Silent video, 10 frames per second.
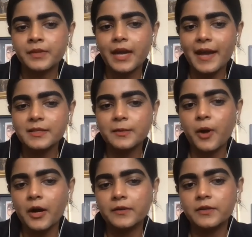as a
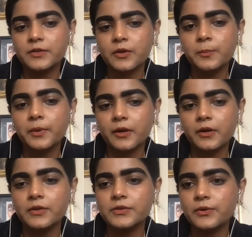part of the sort of
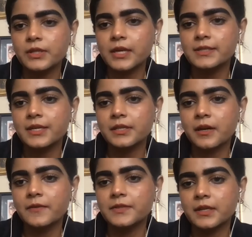political socialization
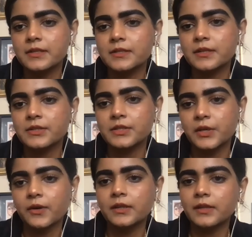of citizens
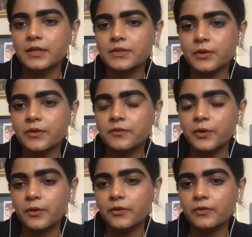during this sort of, you
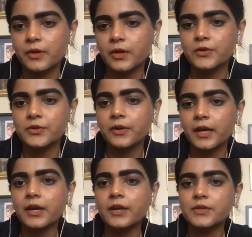know, 3 or so
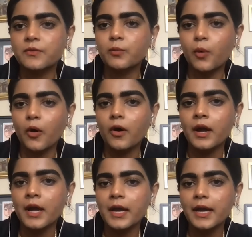decades of war,
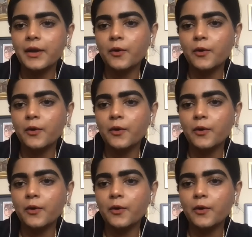in